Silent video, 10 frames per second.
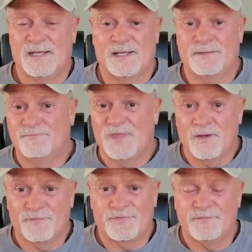and
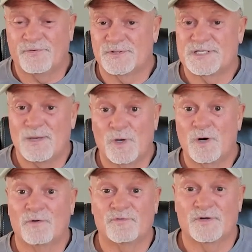healthy for someone
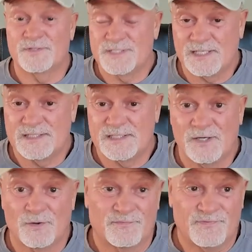over 60
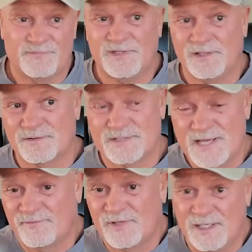or 50 or
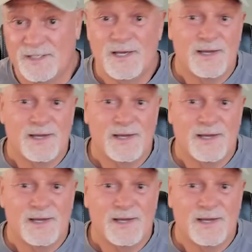70,